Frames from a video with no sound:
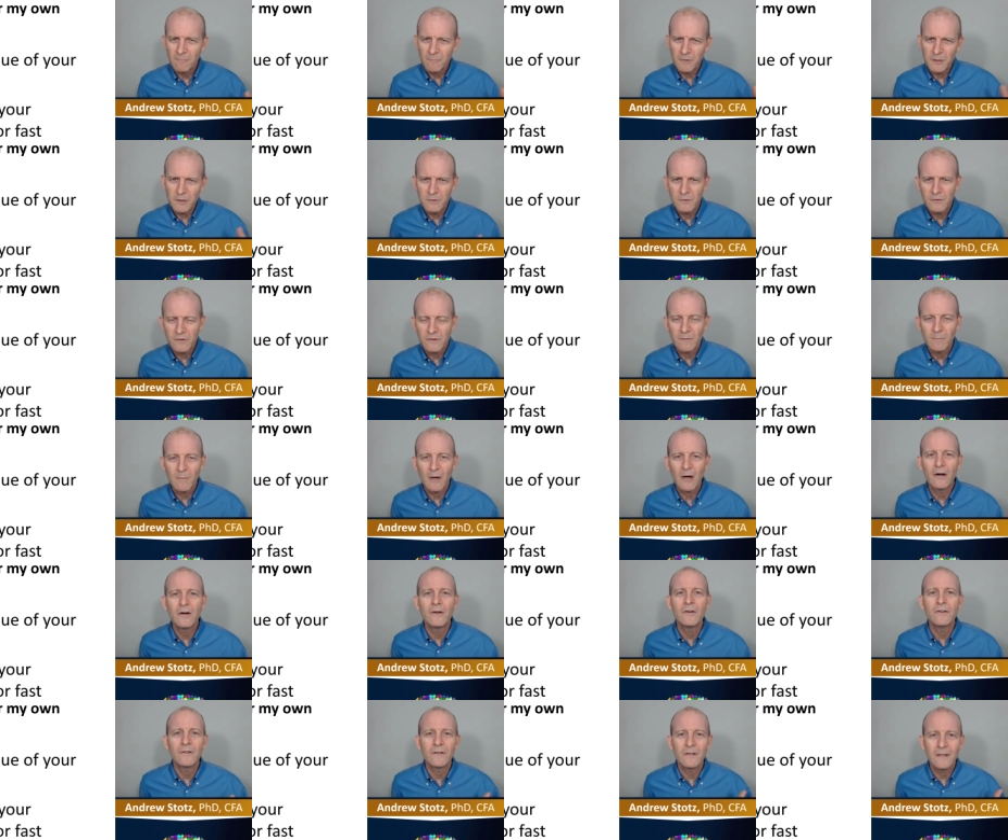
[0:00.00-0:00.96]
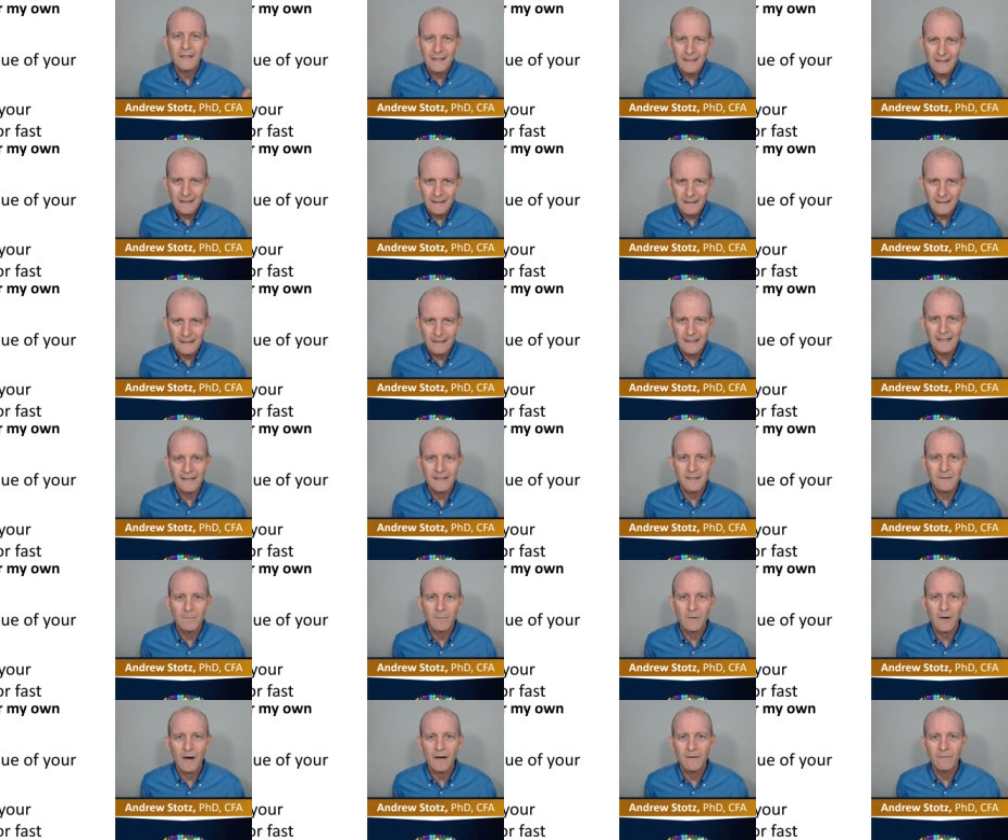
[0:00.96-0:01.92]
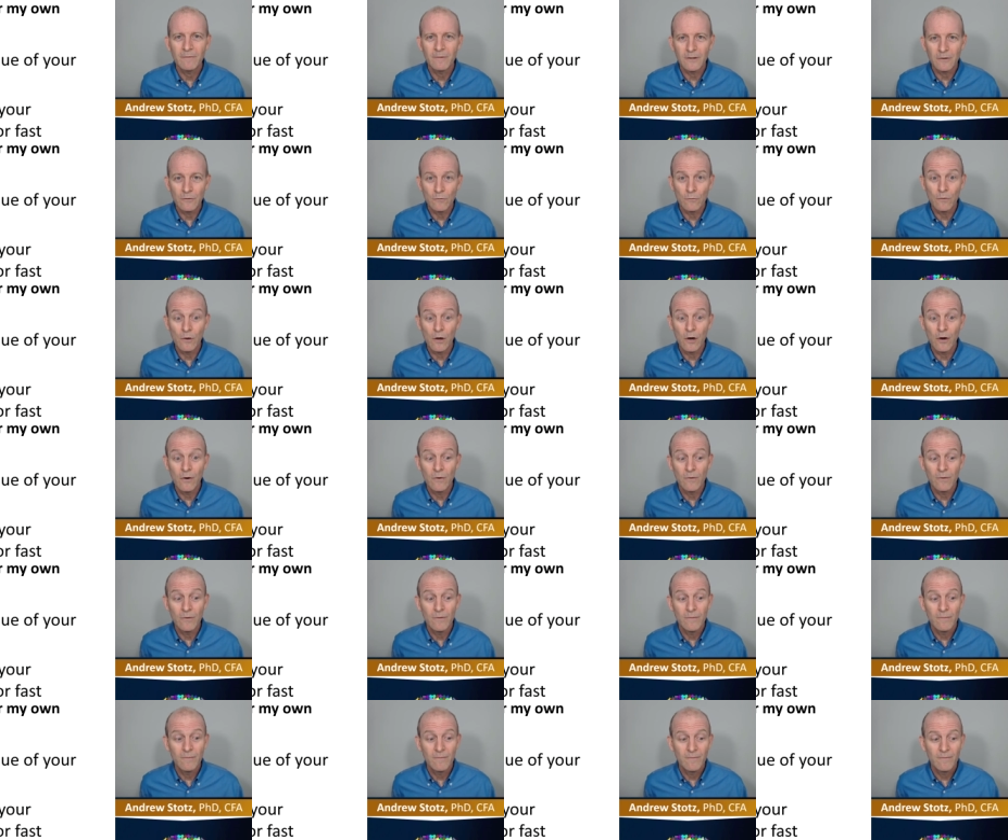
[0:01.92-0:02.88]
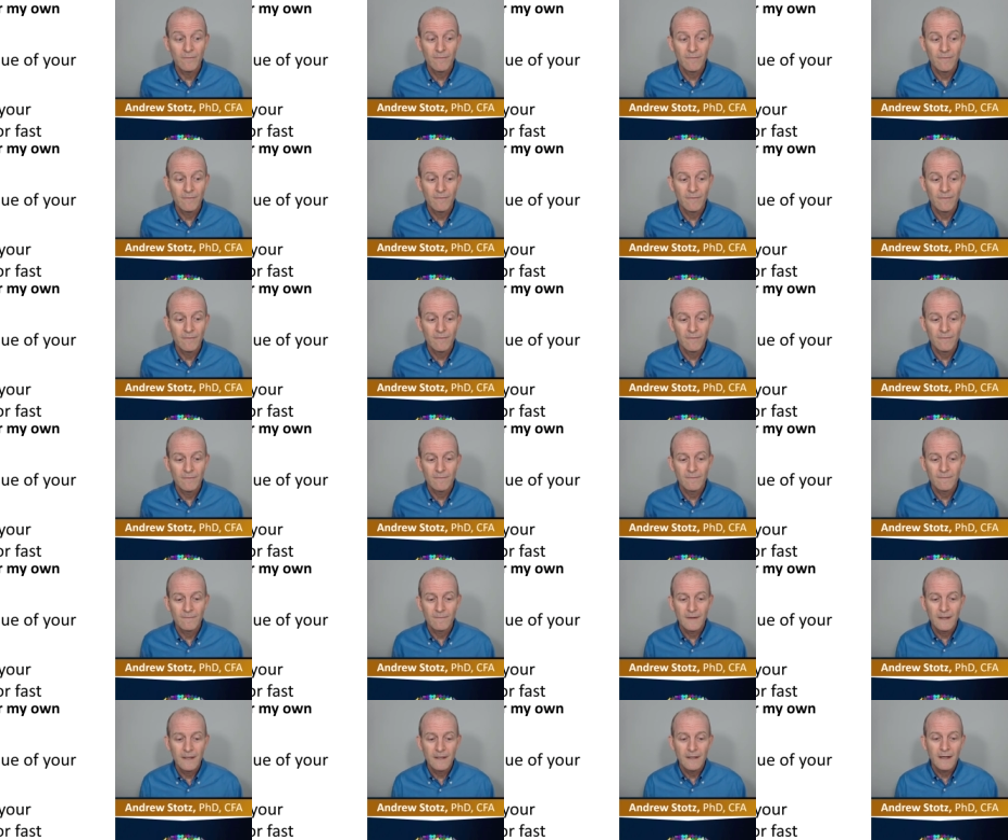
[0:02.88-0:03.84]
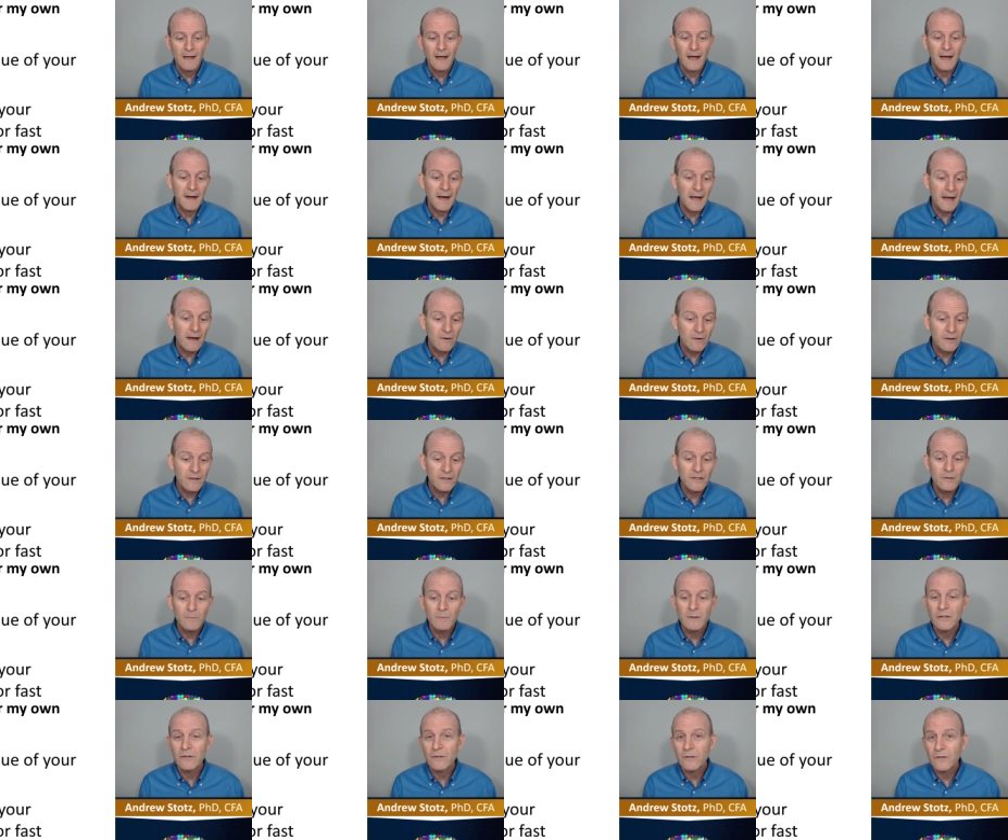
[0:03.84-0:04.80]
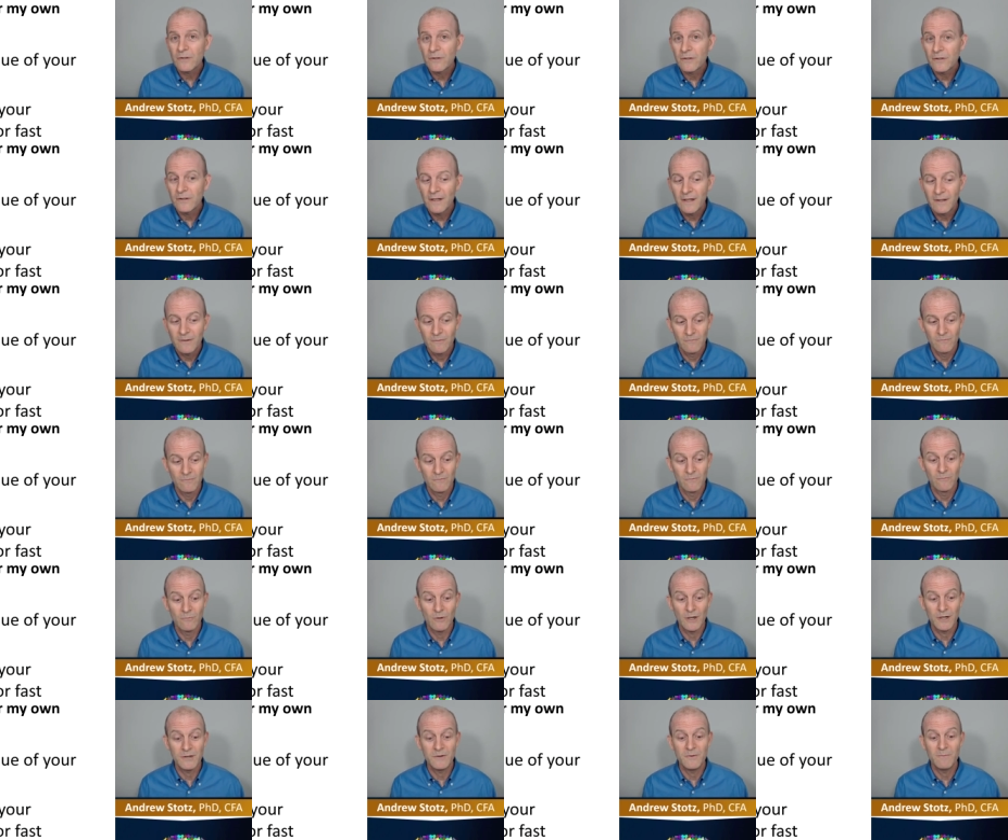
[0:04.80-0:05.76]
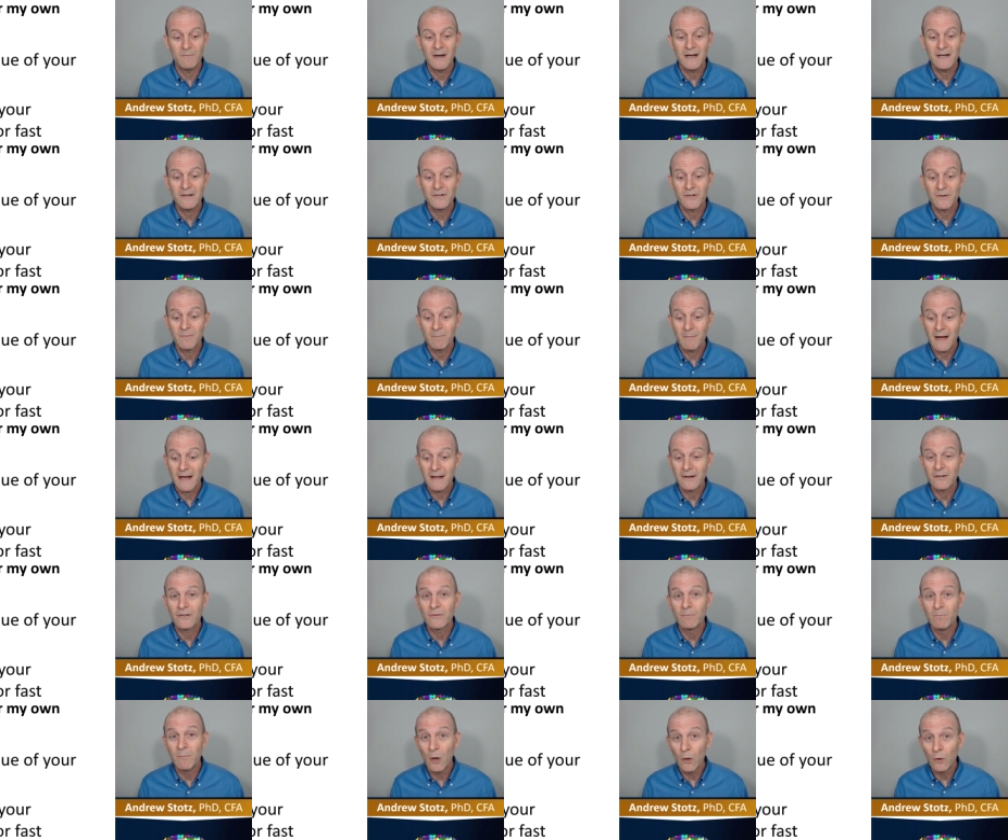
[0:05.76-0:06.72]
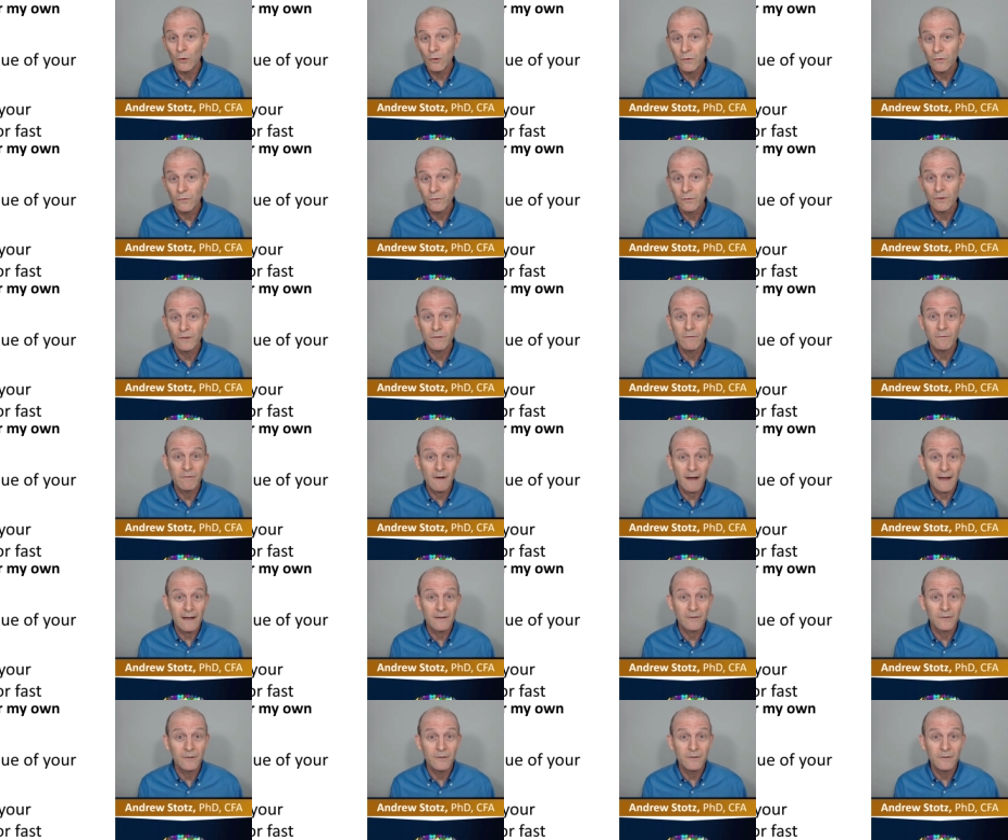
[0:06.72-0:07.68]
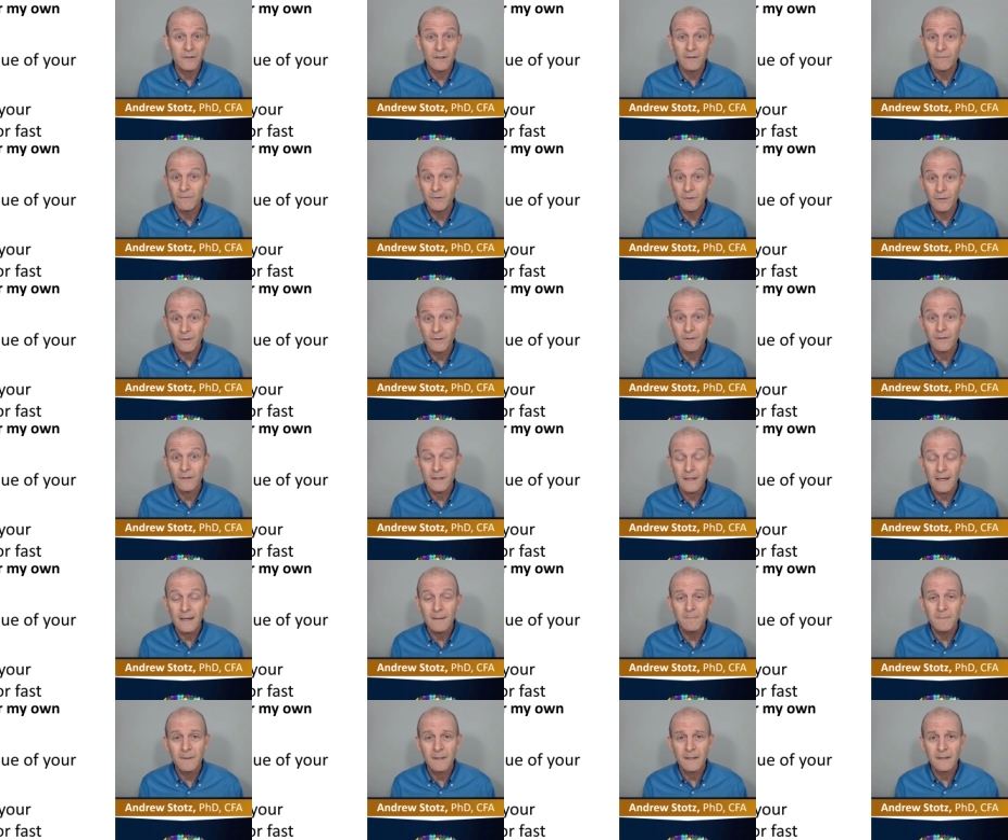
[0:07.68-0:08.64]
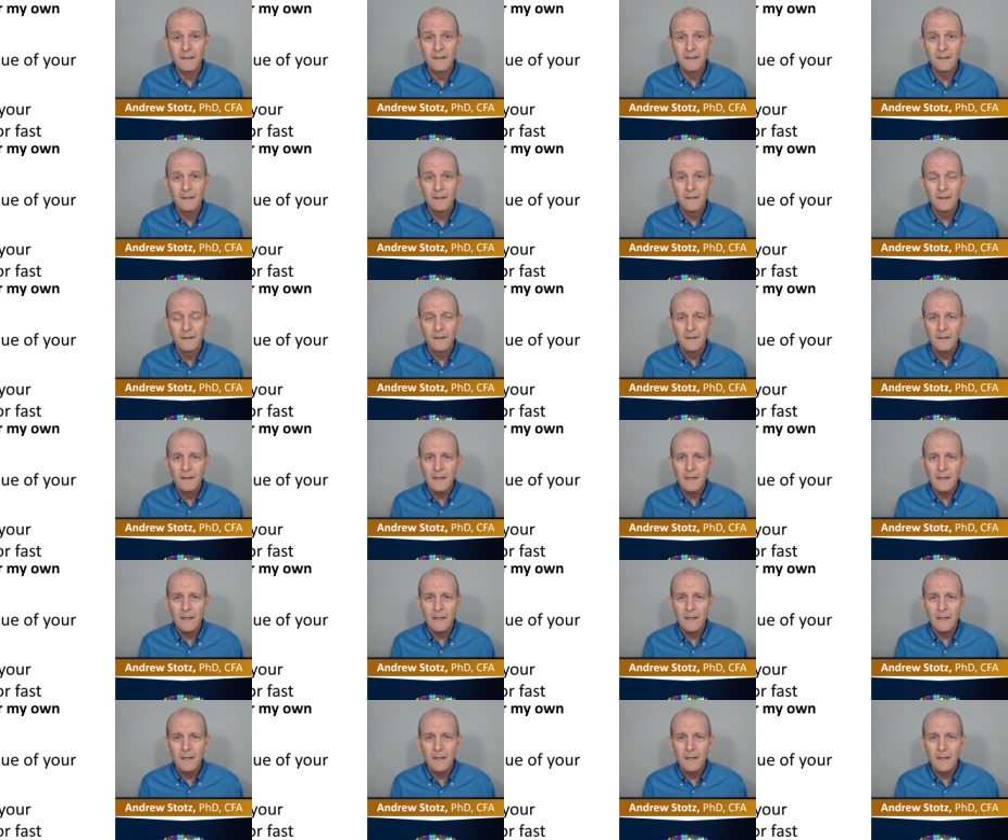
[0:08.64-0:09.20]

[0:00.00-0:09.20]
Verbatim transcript: Reduce the margin, let the profit grow. And how can you be sure that what you measure matters most for the value of your company?